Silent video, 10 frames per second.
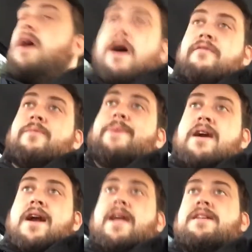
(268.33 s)
of
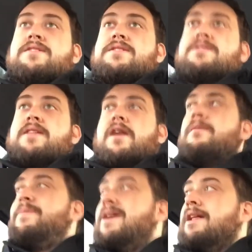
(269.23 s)
Americans that are
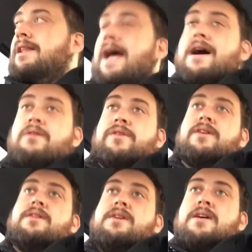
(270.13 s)
being loud
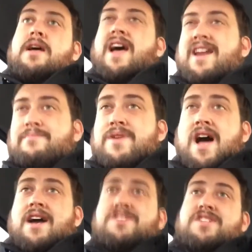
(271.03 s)
and
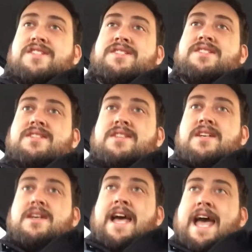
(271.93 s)
obnoxious,
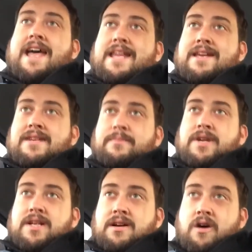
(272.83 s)
and he
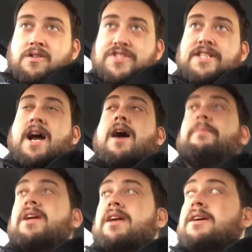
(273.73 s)
calls it
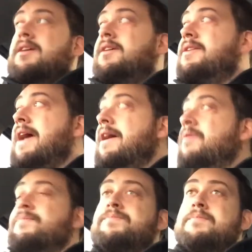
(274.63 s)
comedy.
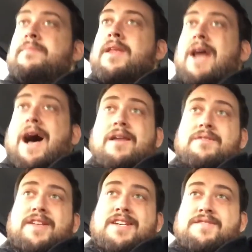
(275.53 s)
Now, I
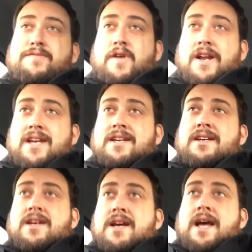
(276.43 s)
don't think it's funny,
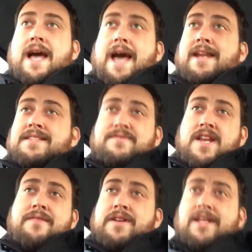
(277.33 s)
and it's
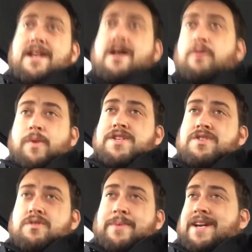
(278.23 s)
definitely not
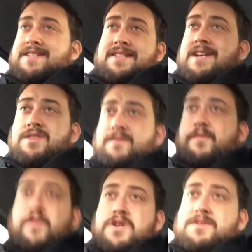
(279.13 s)
original because he's not the
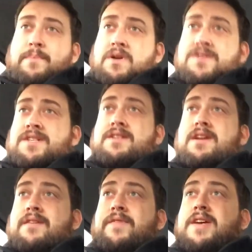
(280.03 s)
first person
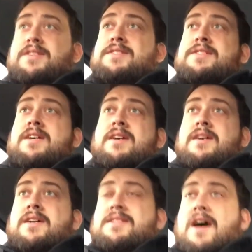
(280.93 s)
of his
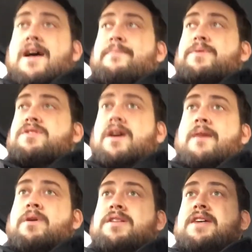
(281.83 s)
type to
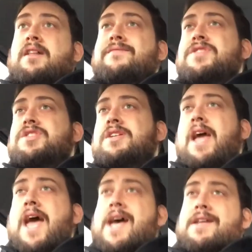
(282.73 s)
come on television
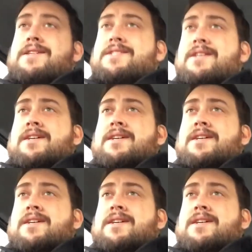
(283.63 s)
and